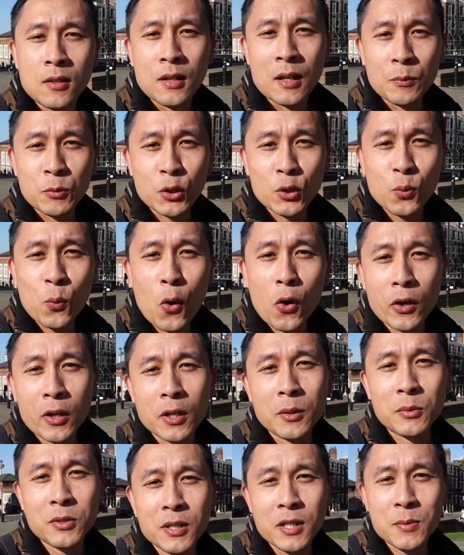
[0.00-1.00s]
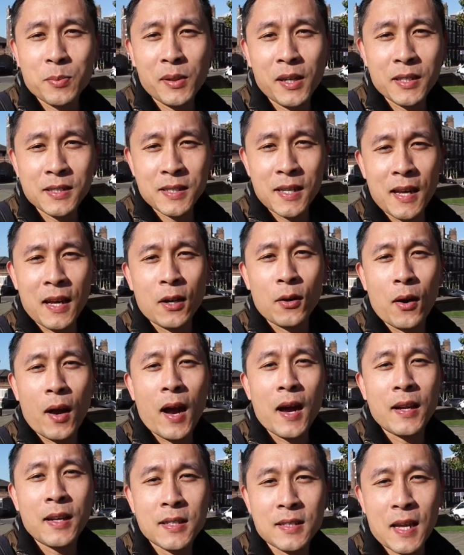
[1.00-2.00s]
I'm just walking up to this place now
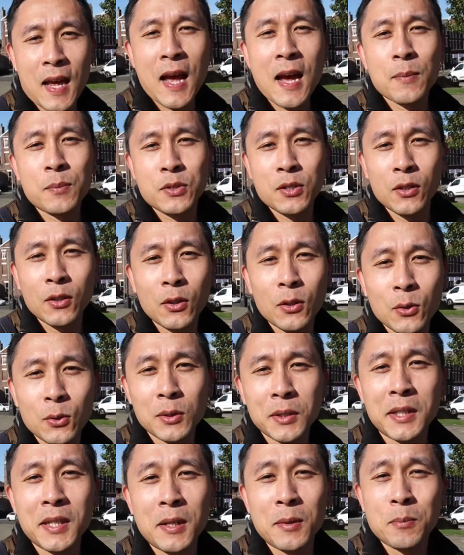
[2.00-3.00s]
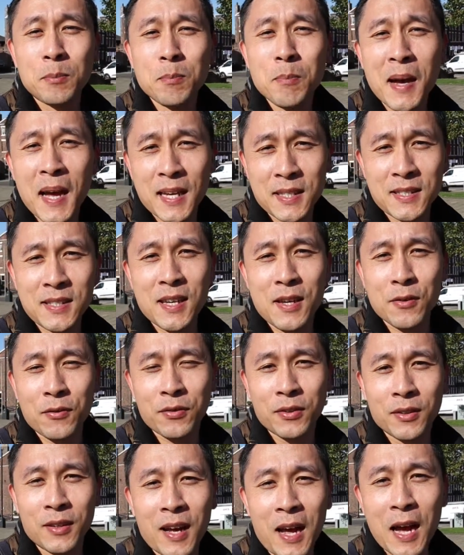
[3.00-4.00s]
and it's absolutely massive.
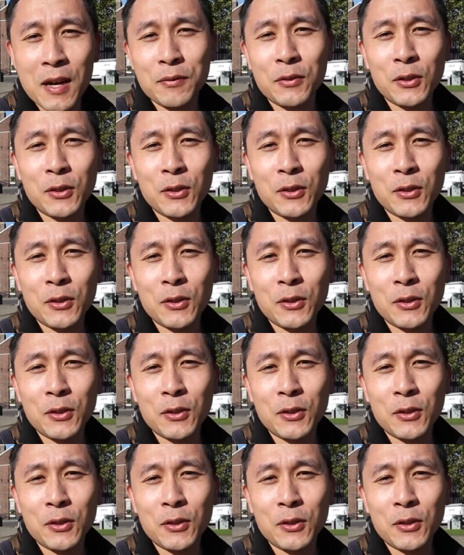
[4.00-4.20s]
Have